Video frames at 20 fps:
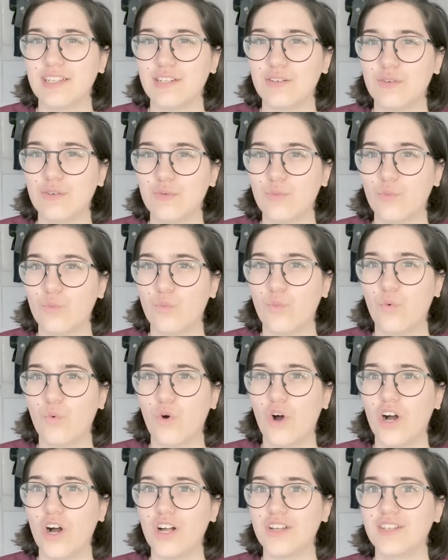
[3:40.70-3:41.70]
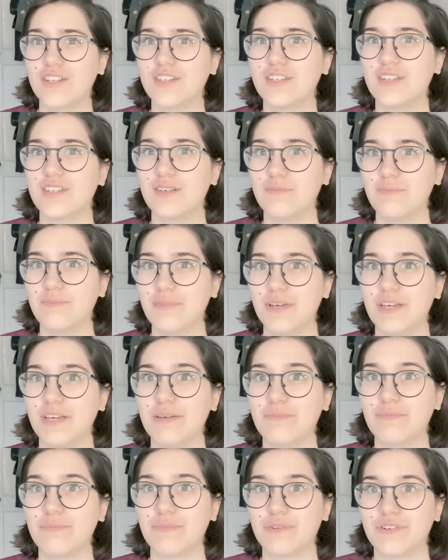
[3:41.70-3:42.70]
And I looked at mine, which I just
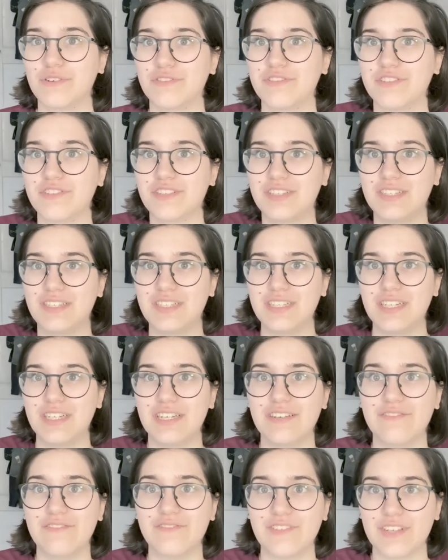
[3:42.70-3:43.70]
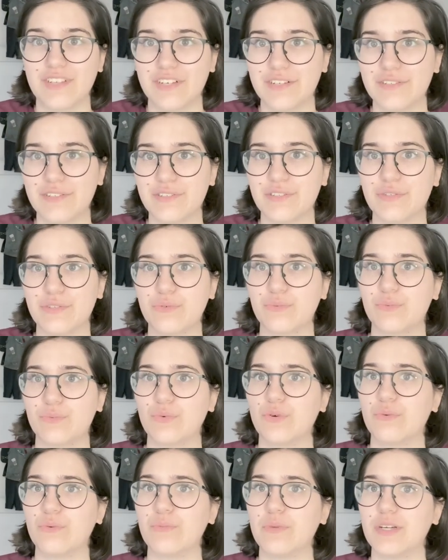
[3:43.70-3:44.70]
basically held with a
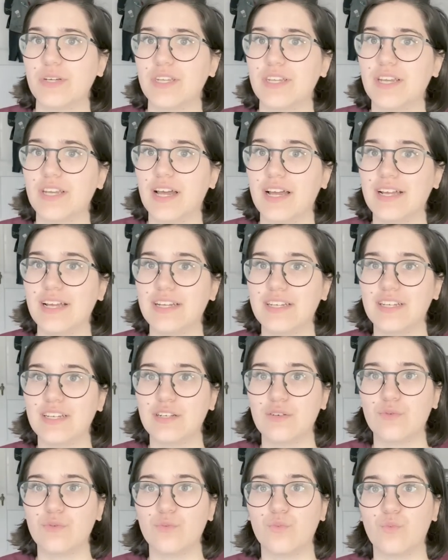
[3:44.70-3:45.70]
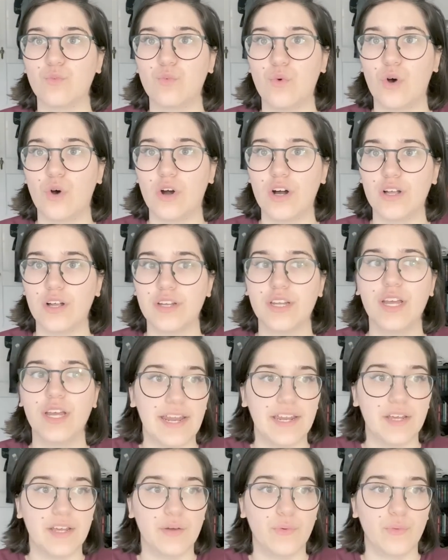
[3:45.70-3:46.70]
finger. And
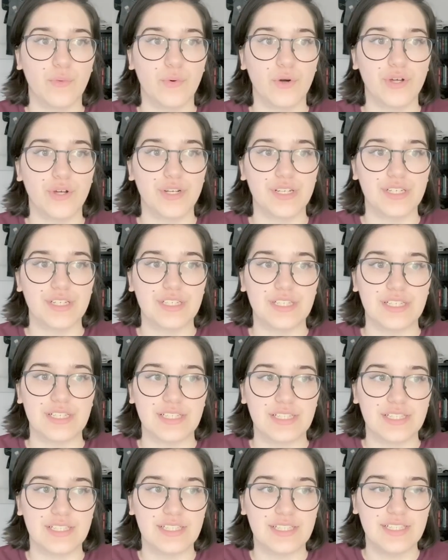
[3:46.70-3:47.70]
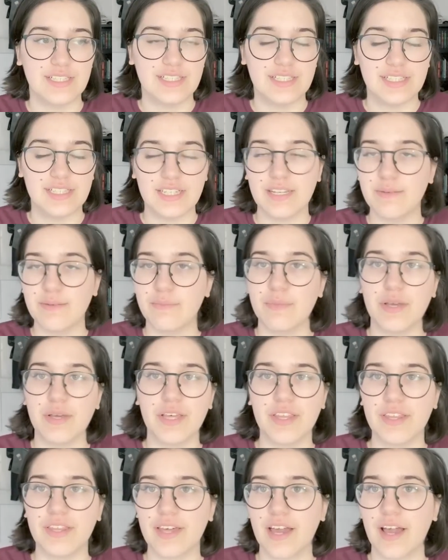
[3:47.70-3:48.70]
start analyzing and saying,
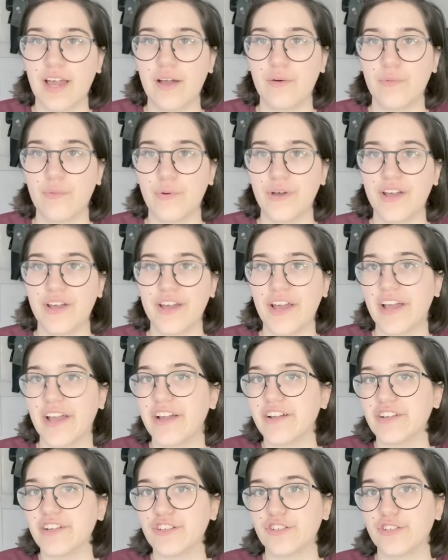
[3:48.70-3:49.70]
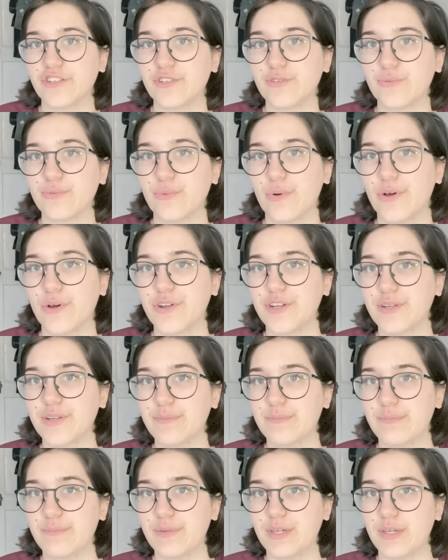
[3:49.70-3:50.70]
what does he have?
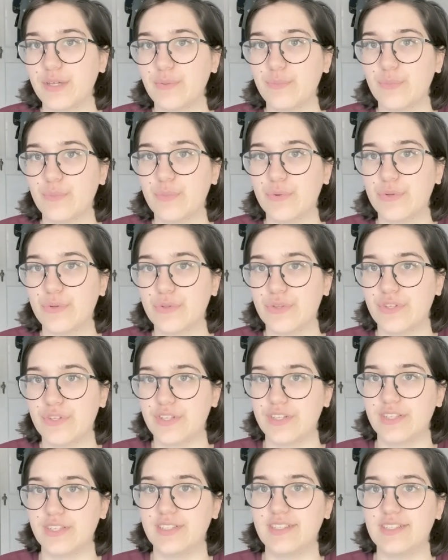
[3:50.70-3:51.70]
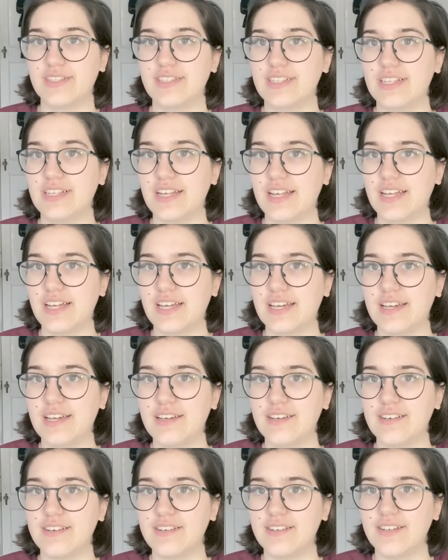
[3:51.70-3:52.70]
You know, the shaft, not
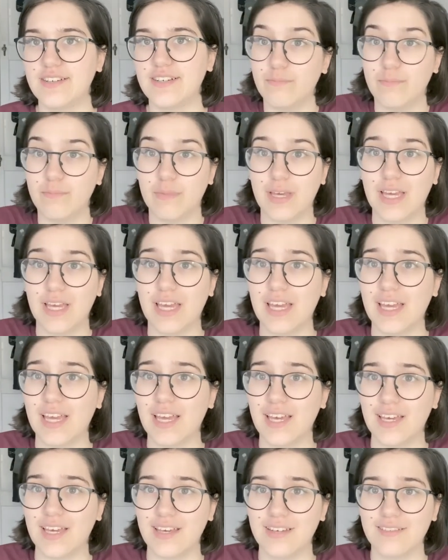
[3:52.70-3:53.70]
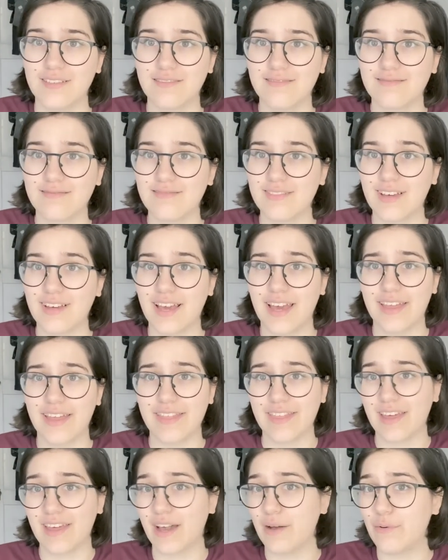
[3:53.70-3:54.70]
I have the
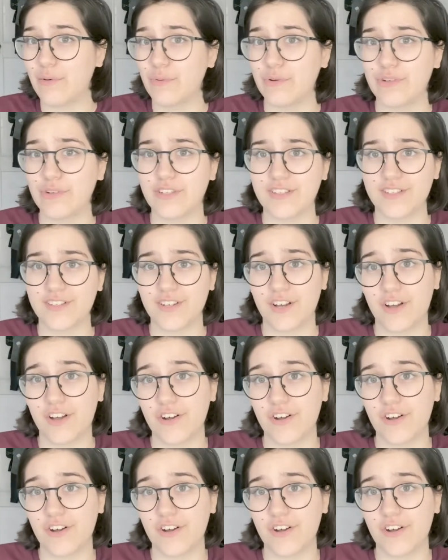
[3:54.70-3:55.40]
cigarette, but,